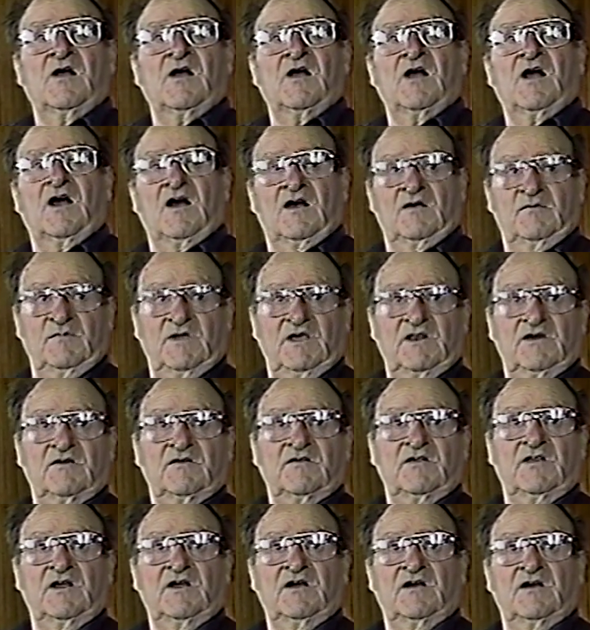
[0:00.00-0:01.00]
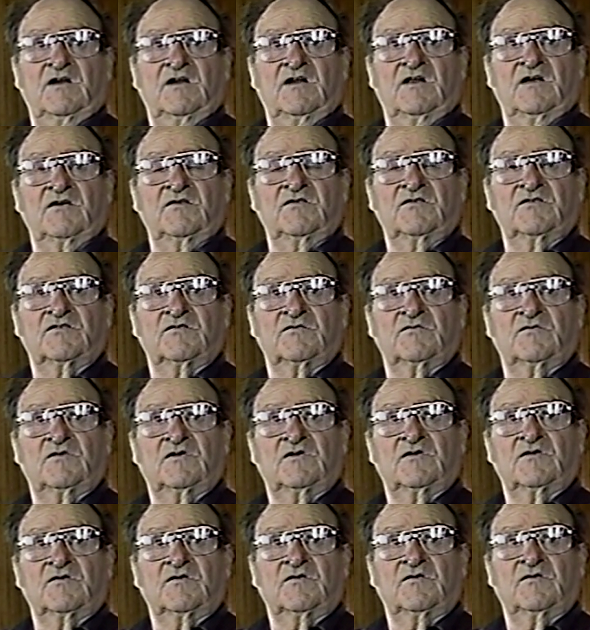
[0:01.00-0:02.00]
And I met her there, and I used to
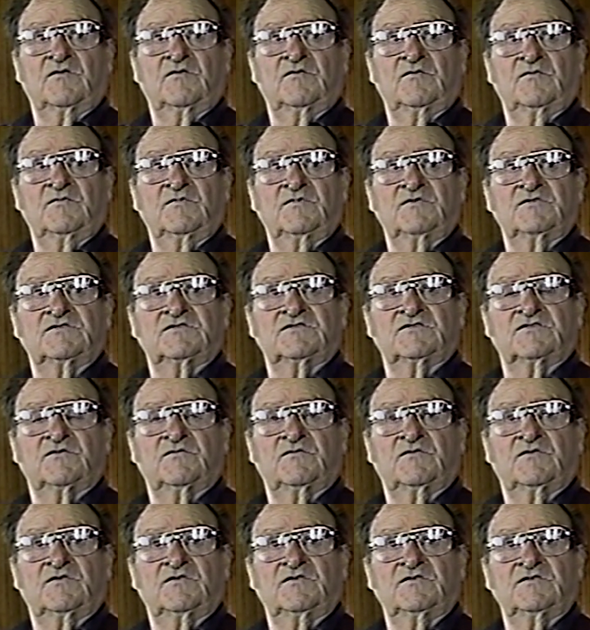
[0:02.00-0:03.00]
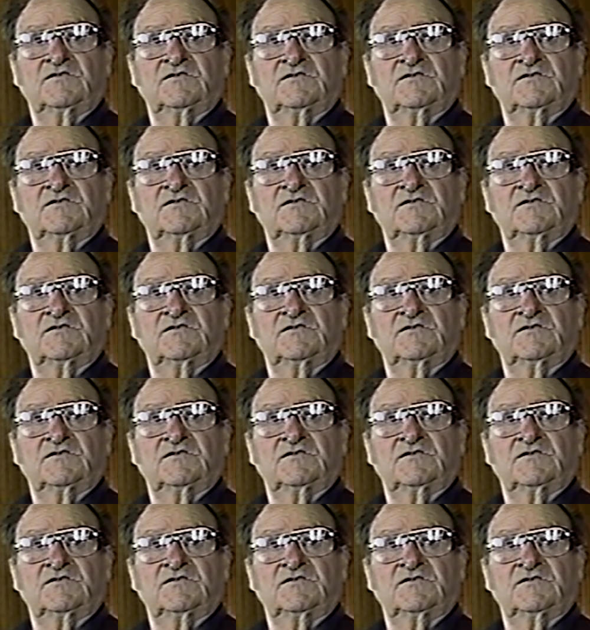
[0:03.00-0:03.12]
walk her home and so on.